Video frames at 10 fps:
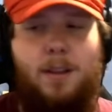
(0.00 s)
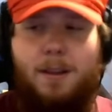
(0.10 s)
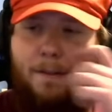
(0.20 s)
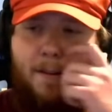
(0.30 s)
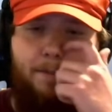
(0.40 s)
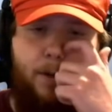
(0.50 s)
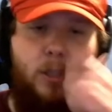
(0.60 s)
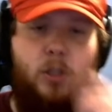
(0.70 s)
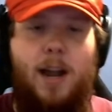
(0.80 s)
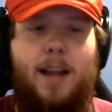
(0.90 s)

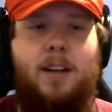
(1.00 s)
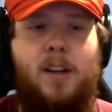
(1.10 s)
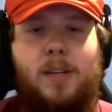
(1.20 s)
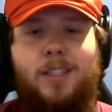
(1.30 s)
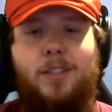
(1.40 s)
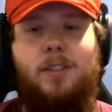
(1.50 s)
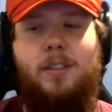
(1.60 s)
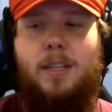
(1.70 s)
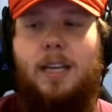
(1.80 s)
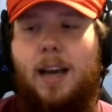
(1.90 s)
First try, no issues.
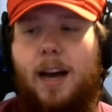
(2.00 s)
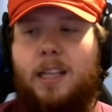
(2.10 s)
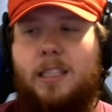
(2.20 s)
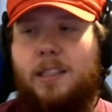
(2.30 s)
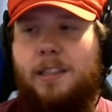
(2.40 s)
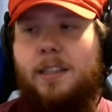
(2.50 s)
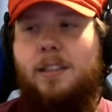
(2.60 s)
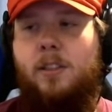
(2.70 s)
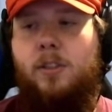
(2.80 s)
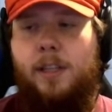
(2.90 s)
Honestly, the
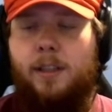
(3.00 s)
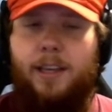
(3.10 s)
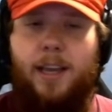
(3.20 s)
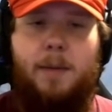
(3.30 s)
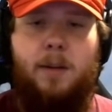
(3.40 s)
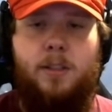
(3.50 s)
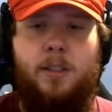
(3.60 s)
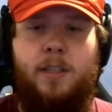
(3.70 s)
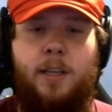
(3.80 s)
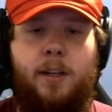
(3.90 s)
easiest trick in the game. I was
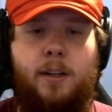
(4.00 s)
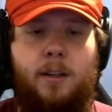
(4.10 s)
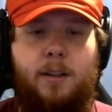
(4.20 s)
just kidding.